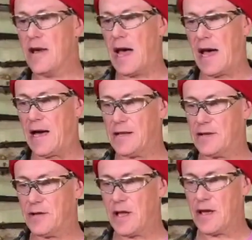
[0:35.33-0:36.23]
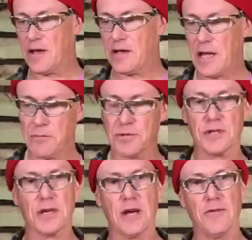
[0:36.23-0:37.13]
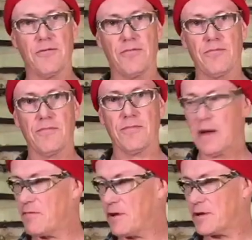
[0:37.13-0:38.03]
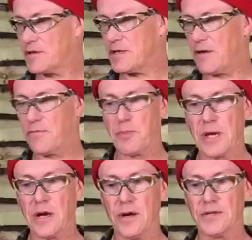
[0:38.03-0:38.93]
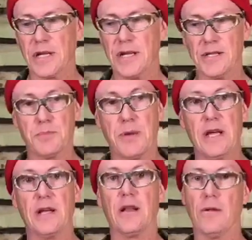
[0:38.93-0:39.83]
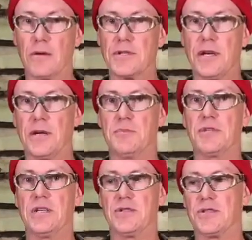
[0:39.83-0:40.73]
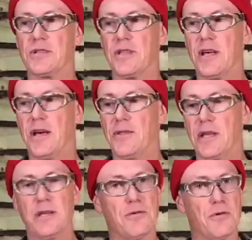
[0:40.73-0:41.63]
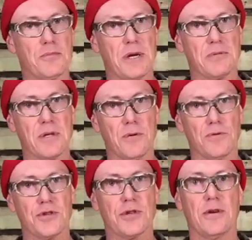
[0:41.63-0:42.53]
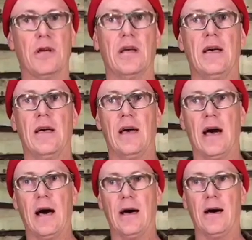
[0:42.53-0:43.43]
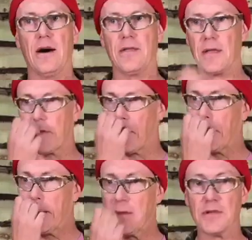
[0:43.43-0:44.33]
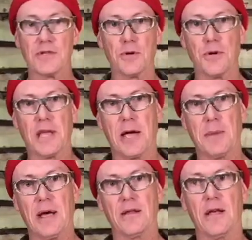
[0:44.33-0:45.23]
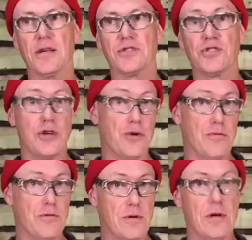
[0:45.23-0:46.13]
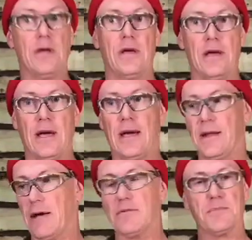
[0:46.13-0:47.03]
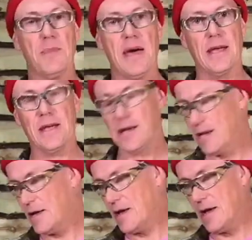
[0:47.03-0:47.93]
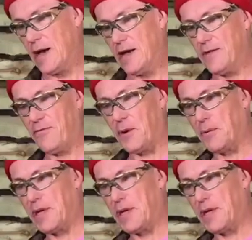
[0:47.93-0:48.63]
and yeah, we'll just kind of have a look at stuff because it's been a long time since the Groupset was launched. I think the story came out last June, and now it's May the following